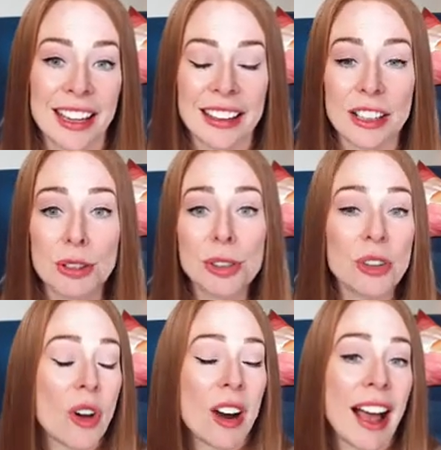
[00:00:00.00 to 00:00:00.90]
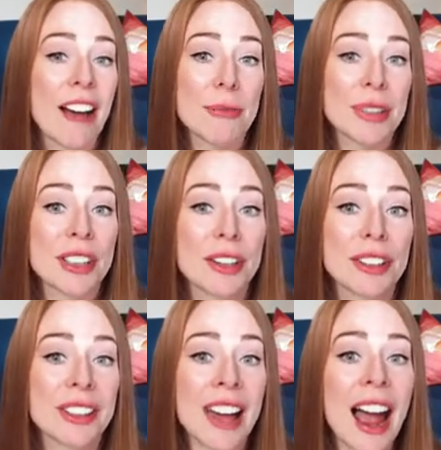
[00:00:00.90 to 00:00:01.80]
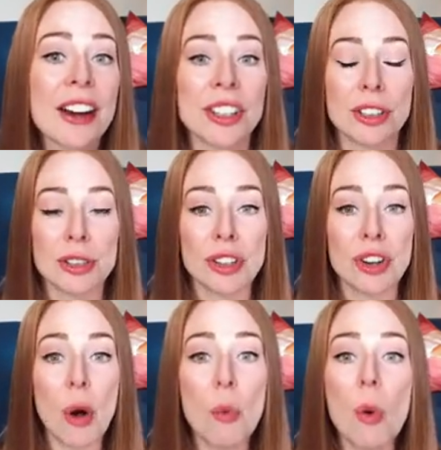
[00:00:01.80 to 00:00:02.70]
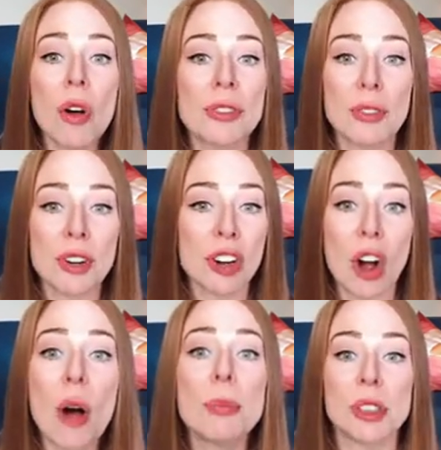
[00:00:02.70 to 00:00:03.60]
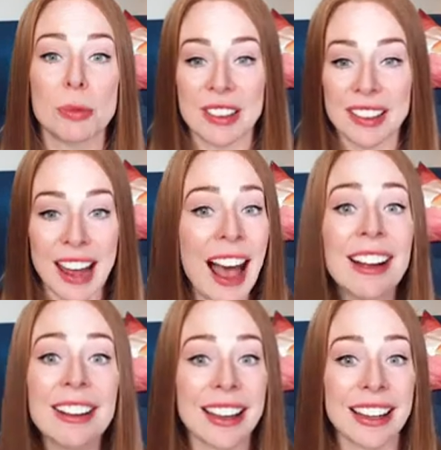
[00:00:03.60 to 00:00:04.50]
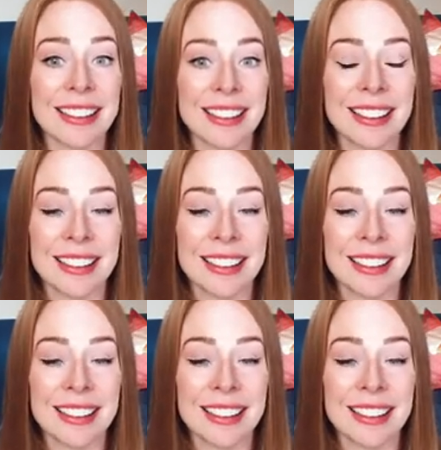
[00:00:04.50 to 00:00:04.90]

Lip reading: that you should not have material desires, that you should not want for accomplishments and accolades.